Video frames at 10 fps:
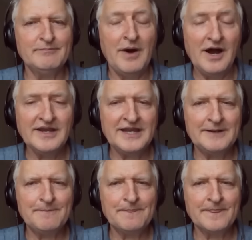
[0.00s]

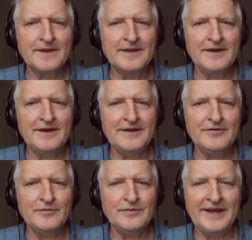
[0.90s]
mocking
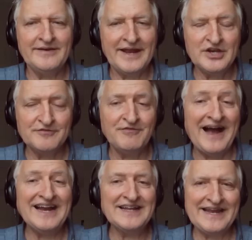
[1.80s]
and
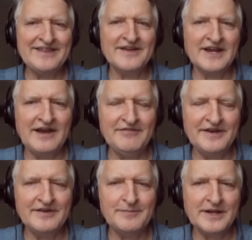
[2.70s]
violating the
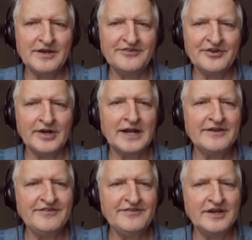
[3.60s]
covenant because they're
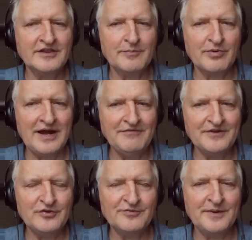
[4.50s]
not listening to the
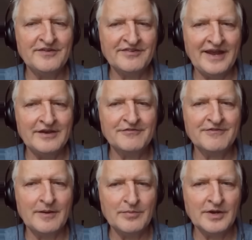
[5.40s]
prophet who's been sent
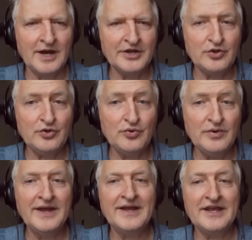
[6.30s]
from God,
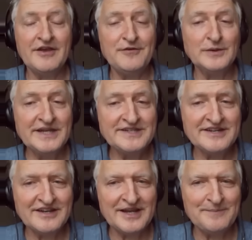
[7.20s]
who, if you
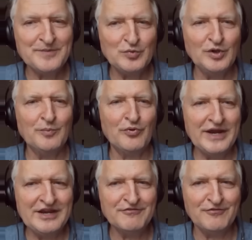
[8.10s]
listen to him, will
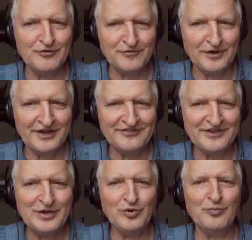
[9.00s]
bring
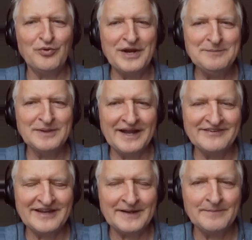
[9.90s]
fruitfulness, will bring
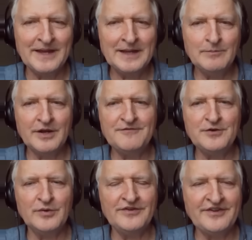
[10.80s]
blessing. But
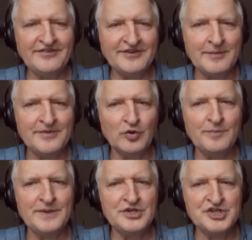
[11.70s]
if you resist him, there
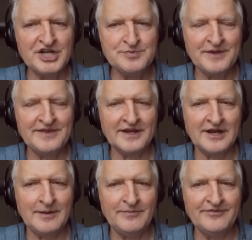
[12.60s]
will be judgment that
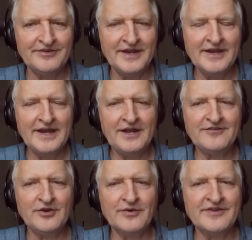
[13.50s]
comes.
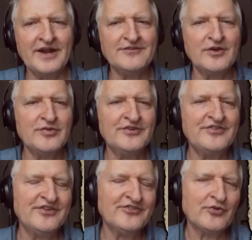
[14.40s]
And so it's not as though
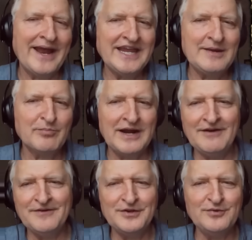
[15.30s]
there's this cranky
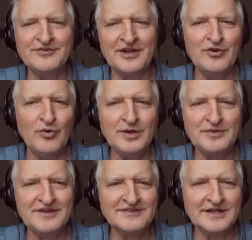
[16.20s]
prophet who is annoyed
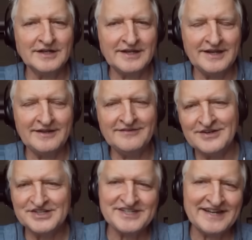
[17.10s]
with these little kids
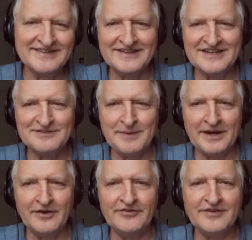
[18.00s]
and just sends out these
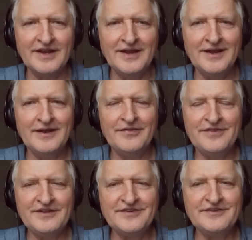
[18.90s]
bears.
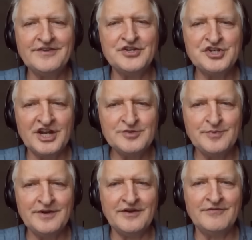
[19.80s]
This is the
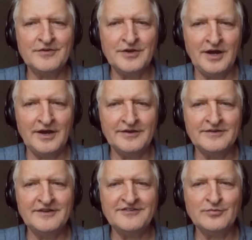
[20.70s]
judgment of God.
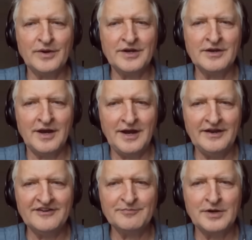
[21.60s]
This is what
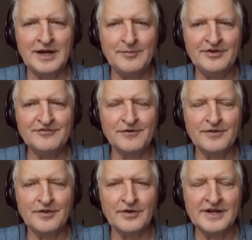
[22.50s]
God has promised
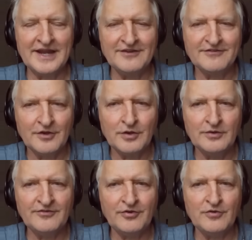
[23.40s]
against
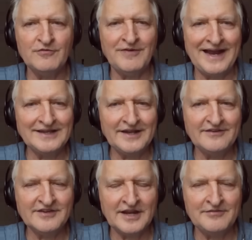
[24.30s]
those who violate
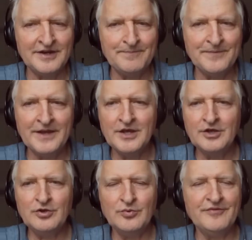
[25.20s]
his covenant,
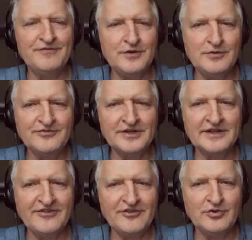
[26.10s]
who refuse to
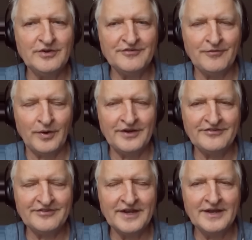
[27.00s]
listen to his
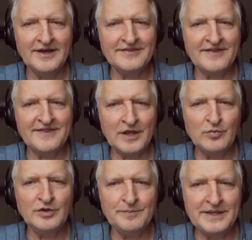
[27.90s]
voice, that they
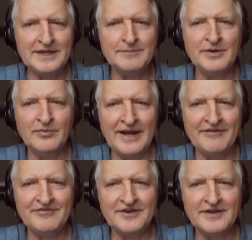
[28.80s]
will be
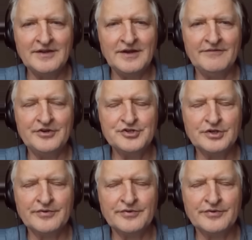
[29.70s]
bereft of their